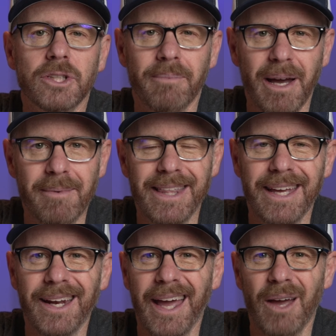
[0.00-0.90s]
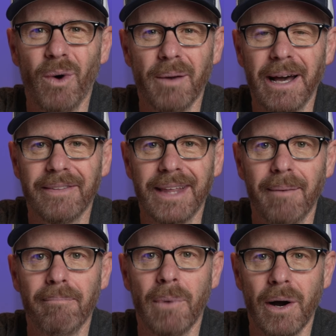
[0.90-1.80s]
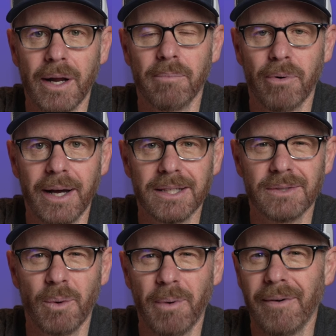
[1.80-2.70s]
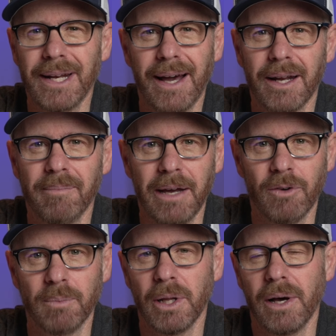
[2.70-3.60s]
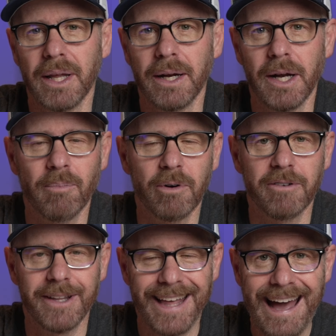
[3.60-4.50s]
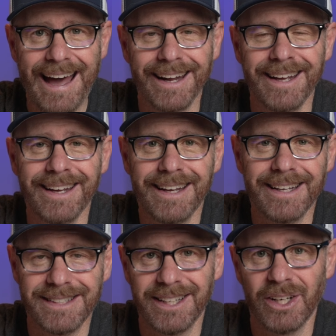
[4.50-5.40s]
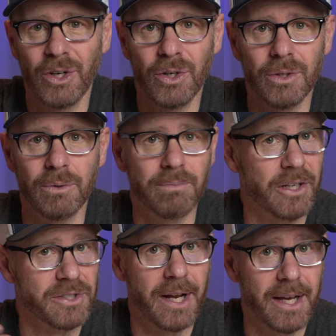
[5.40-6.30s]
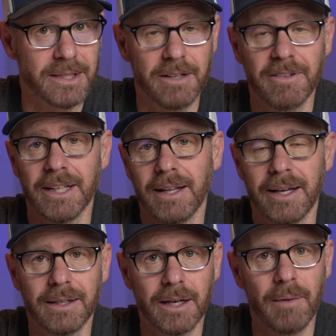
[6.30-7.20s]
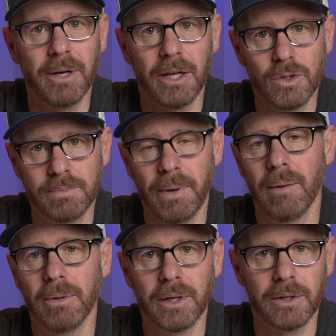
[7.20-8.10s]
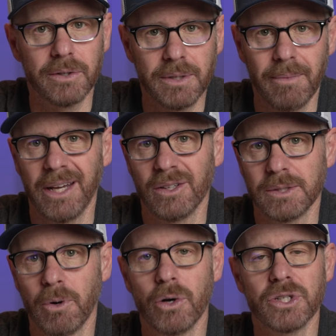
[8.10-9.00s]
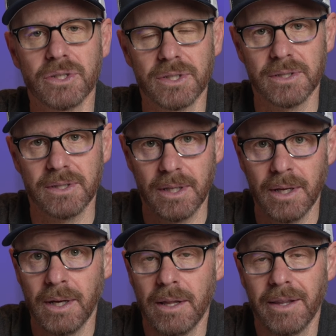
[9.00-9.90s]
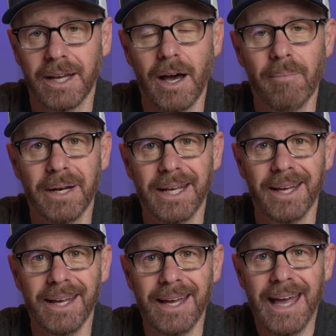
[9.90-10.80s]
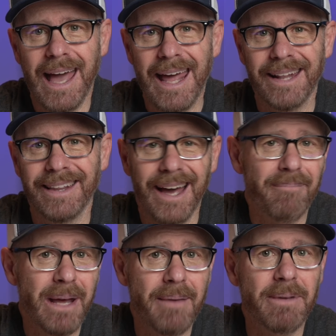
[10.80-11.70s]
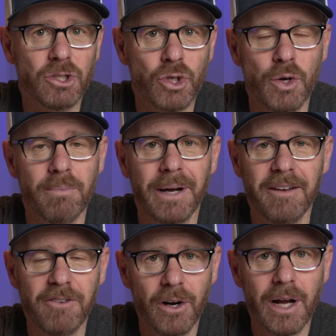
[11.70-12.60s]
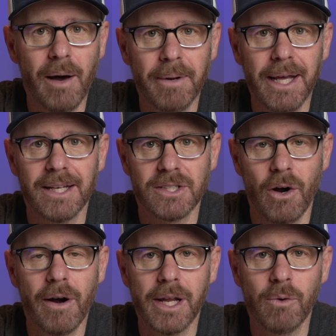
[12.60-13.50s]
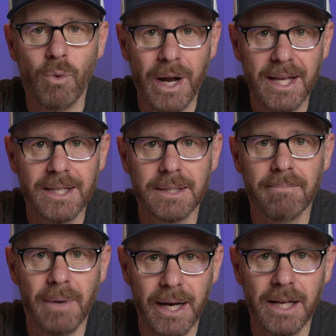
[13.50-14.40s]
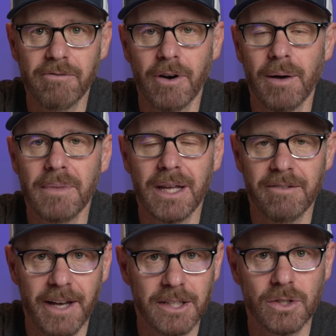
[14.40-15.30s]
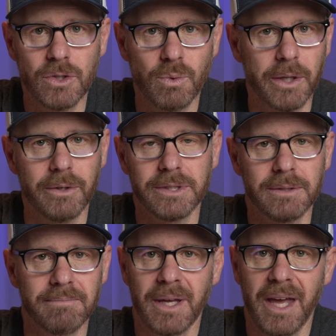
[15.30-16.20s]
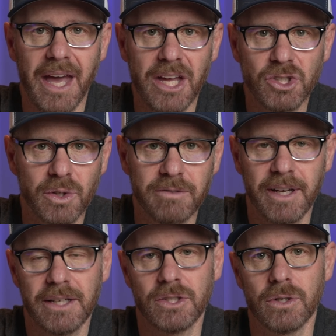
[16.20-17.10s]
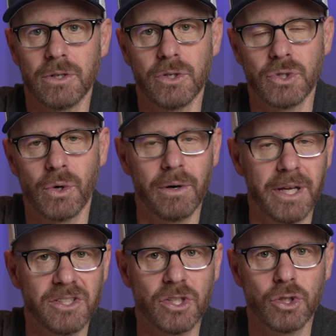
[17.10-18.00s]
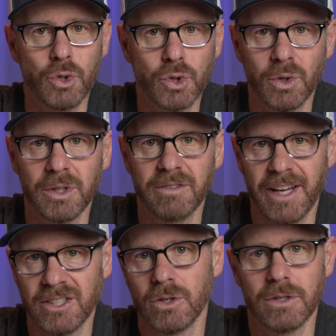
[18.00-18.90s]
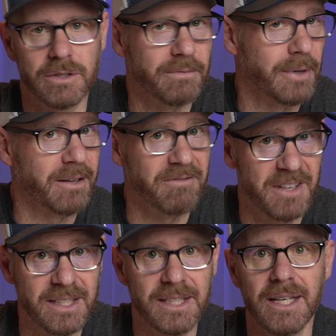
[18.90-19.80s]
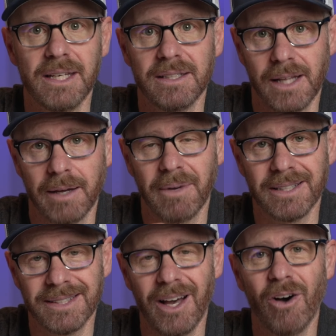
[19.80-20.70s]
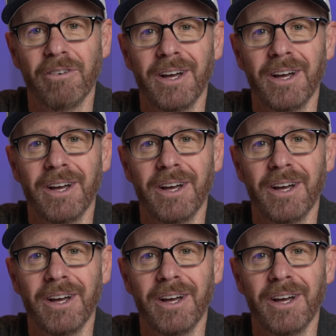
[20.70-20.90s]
you might be thinking, hey, what about that market price? We're probably not going to be able to plug in a number for that until there's an exit event, like the company goes public or somebody else purchases the company. And that may be true, but if your company has already raised money from investors, whether it's angel investors or institutional investors like VCs like myself,